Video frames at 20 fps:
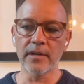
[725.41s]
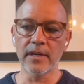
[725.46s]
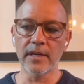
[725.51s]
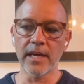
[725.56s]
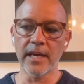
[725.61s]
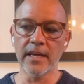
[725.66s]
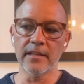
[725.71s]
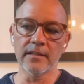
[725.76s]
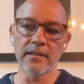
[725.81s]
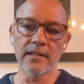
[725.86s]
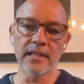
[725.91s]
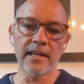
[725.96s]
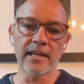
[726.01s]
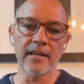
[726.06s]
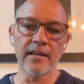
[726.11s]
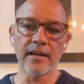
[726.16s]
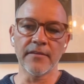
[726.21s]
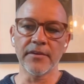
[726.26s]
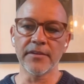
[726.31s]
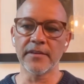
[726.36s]
and
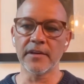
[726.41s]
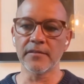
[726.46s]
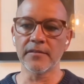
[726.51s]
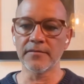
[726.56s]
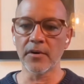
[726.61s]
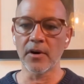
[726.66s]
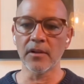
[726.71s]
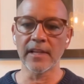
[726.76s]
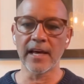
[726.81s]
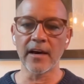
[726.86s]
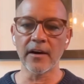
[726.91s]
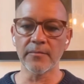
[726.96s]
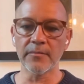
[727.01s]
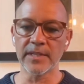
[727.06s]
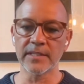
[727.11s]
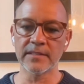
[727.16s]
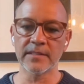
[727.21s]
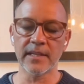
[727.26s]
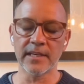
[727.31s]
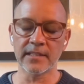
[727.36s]
letting everything fall out
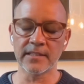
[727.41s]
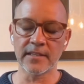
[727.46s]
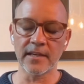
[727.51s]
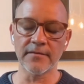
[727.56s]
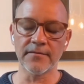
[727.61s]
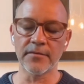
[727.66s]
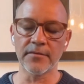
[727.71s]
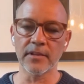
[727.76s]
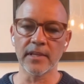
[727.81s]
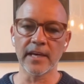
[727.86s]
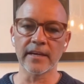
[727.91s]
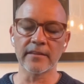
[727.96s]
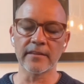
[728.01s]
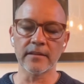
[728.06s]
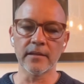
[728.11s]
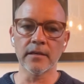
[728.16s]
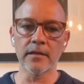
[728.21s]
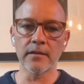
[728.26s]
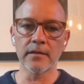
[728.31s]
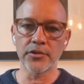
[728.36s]
except for like
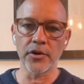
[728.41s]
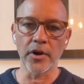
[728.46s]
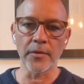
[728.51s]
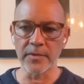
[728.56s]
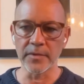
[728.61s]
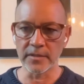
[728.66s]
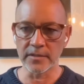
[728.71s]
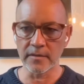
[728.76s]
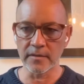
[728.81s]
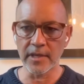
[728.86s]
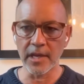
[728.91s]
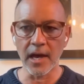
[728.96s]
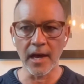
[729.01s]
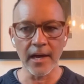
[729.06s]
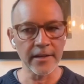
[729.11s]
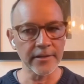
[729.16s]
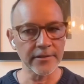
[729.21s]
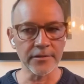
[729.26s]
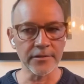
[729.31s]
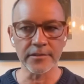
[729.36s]
the sharpness of the
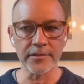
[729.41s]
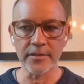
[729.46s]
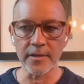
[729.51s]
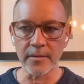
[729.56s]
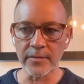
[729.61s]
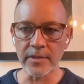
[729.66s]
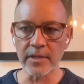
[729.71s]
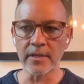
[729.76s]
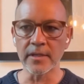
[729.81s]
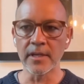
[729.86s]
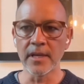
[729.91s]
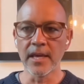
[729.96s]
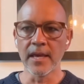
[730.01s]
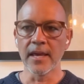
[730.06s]
eyes or something